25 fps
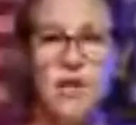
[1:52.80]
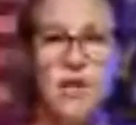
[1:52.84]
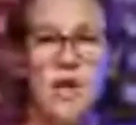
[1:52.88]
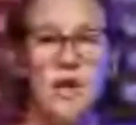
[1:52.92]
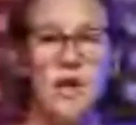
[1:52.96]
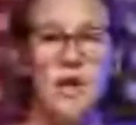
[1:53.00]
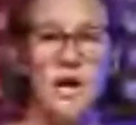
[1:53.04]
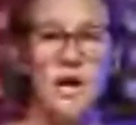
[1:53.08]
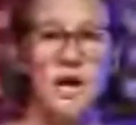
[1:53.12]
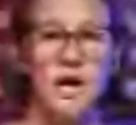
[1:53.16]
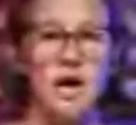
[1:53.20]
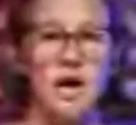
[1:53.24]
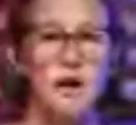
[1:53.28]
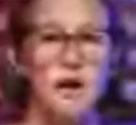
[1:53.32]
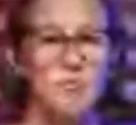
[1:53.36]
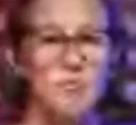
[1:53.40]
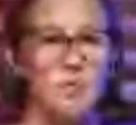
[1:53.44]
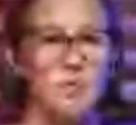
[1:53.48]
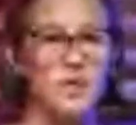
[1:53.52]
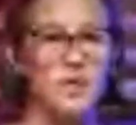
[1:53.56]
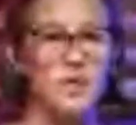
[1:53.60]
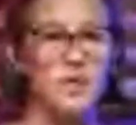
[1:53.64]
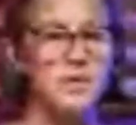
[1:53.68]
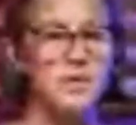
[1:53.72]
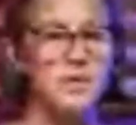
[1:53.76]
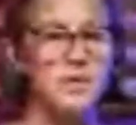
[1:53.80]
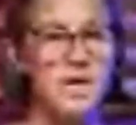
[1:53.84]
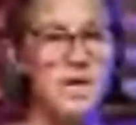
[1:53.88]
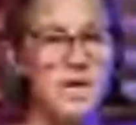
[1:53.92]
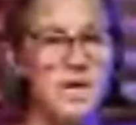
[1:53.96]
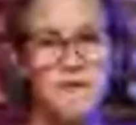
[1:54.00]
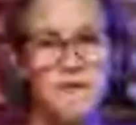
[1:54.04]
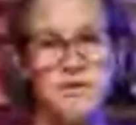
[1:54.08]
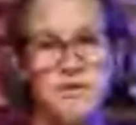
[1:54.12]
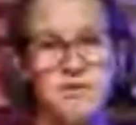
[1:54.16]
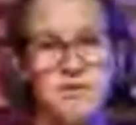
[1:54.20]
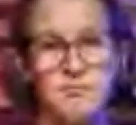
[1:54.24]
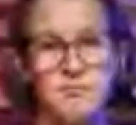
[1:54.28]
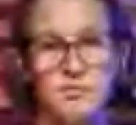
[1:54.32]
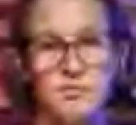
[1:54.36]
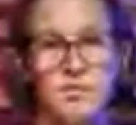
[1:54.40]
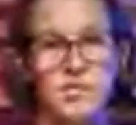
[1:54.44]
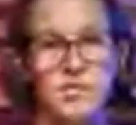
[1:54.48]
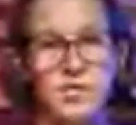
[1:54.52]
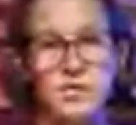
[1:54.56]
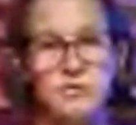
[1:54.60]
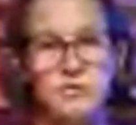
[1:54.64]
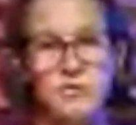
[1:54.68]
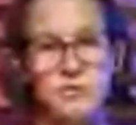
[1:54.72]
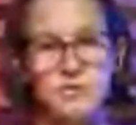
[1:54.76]
Um, we're going to be having some really
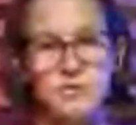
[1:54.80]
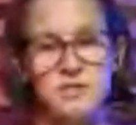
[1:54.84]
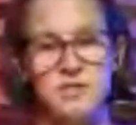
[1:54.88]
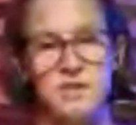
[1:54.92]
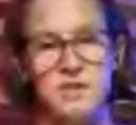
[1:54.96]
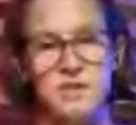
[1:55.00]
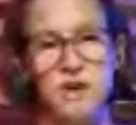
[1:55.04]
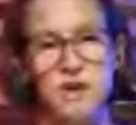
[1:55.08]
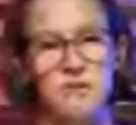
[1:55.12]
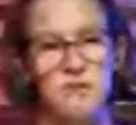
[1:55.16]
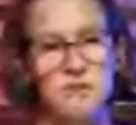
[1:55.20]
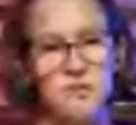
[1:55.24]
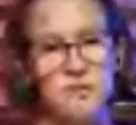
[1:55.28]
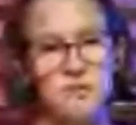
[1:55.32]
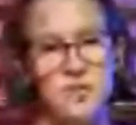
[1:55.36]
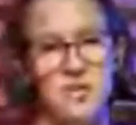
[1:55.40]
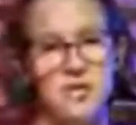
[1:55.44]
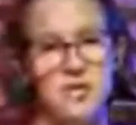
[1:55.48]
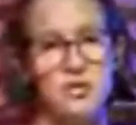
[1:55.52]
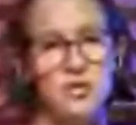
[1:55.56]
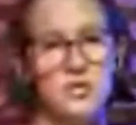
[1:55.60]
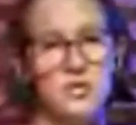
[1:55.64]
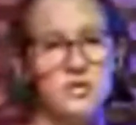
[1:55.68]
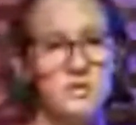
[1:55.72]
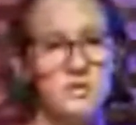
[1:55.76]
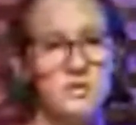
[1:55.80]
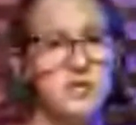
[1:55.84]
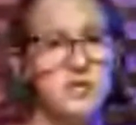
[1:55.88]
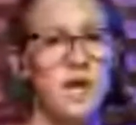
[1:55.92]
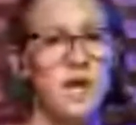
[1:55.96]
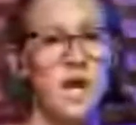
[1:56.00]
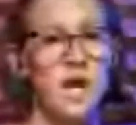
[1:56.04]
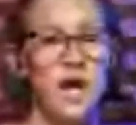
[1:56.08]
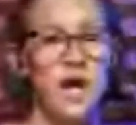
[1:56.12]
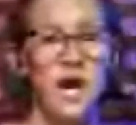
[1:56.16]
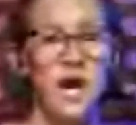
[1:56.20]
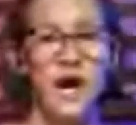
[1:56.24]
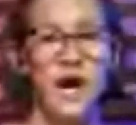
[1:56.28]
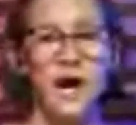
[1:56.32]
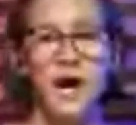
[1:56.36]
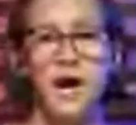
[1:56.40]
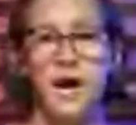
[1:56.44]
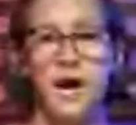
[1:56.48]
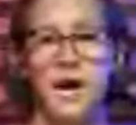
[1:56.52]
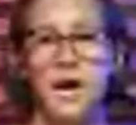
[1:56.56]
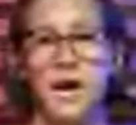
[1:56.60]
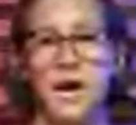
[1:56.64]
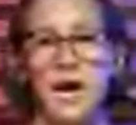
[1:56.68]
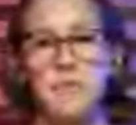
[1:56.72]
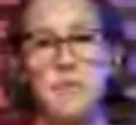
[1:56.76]
interesting conversations. Uh,
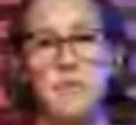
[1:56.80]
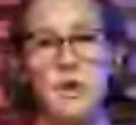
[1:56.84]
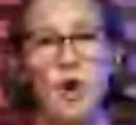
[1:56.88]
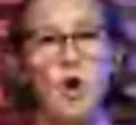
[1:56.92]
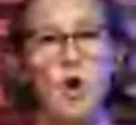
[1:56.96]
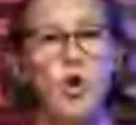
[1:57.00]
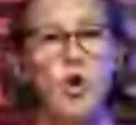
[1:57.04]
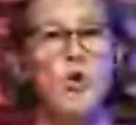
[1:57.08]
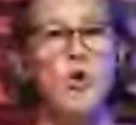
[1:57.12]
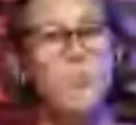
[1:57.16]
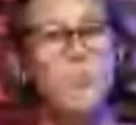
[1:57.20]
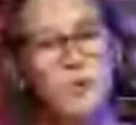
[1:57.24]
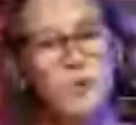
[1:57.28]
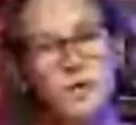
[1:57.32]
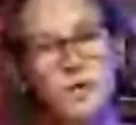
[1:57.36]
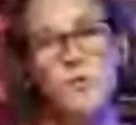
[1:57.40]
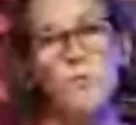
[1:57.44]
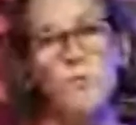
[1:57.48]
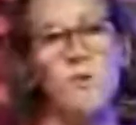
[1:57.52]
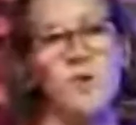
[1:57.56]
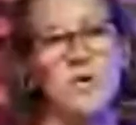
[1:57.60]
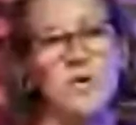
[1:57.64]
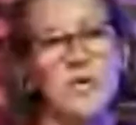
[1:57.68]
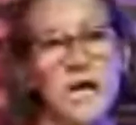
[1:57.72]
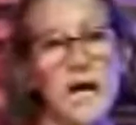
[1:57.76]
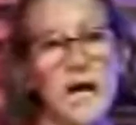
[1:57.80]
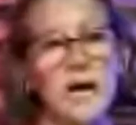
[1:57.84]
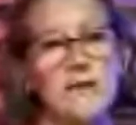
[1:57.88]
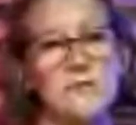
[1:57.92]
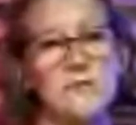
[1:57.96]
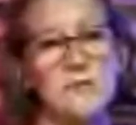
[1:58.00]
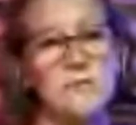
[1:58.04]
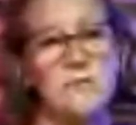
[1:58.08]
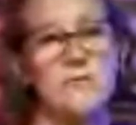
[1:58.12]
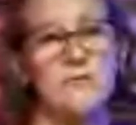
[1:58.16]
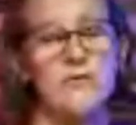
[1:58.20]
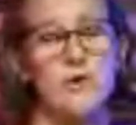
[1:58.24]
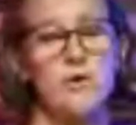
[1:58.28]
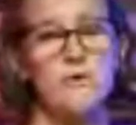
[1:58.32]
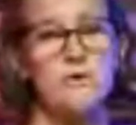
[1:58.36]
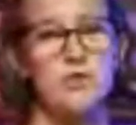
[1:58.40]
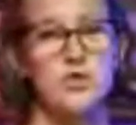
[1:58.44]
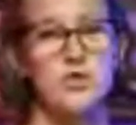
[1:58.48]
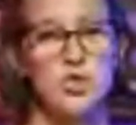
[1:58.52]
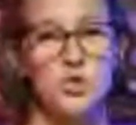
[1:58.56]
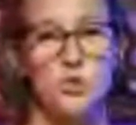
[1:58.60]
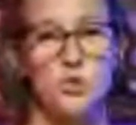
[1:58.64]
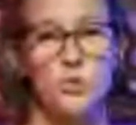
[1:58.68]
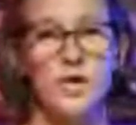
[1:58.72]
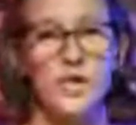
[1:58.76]
I'm hoping we're going to have some folks
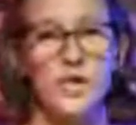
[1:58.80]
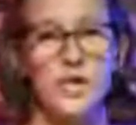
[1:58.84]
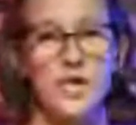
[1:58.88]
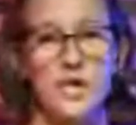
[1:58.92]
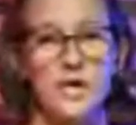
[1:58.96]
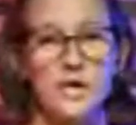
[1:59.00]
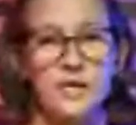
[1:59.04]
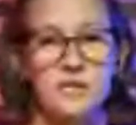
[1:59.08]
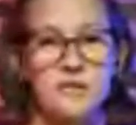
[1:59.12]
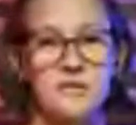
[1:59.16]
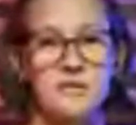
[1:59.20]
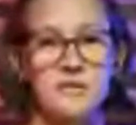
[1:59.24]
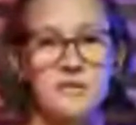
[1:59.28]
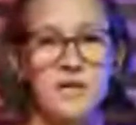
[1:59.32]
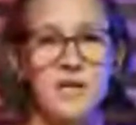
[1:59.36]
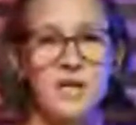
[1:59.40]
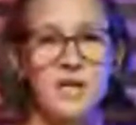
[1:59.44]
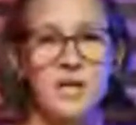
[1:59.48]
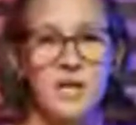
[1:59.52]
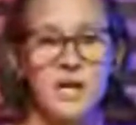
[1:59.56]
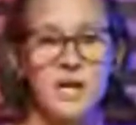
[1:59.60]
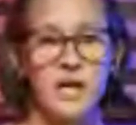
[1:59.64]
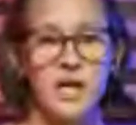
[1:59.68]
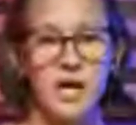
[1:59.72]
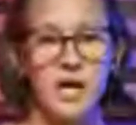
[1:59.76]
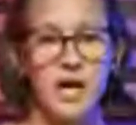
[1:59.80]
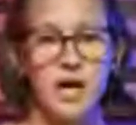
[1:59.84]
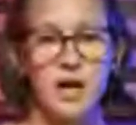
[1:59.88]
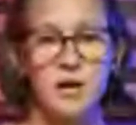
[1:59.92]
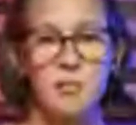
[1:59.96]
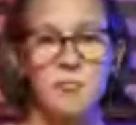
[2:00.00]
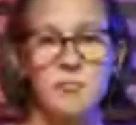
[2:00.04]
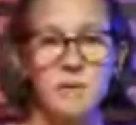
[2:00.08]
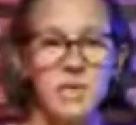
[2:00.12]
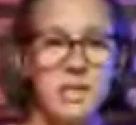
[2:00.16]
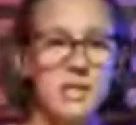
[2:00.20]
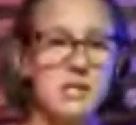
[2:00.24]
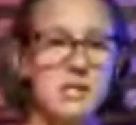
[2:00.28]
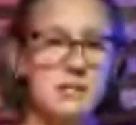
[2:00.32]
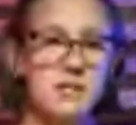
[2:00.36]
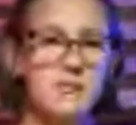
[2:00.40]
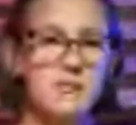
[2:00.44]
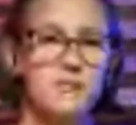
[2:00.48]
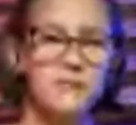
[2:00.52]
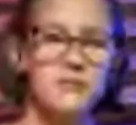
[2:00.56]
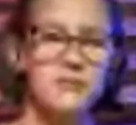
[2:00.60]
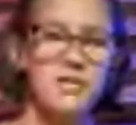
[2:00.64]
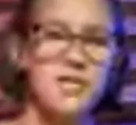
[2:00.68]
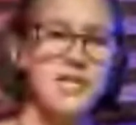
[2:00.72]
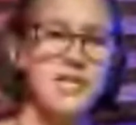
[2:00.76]
joining us um, in the
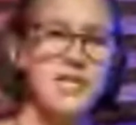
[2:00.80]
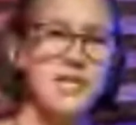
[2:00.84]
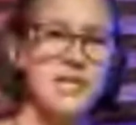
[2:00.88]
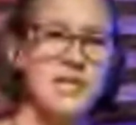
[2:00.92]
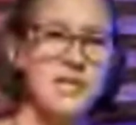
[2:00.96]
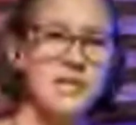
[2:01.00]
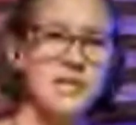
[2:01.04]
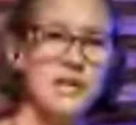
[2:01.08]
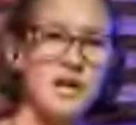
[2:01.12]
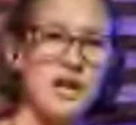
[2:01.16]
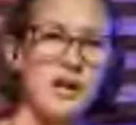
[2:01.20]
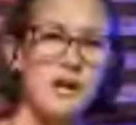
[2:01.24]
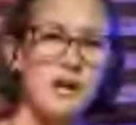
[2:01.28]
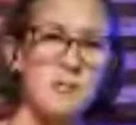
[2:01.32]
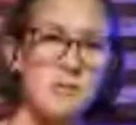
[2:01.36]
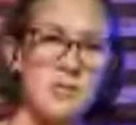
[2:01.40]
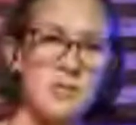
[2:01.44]
feed, um, in the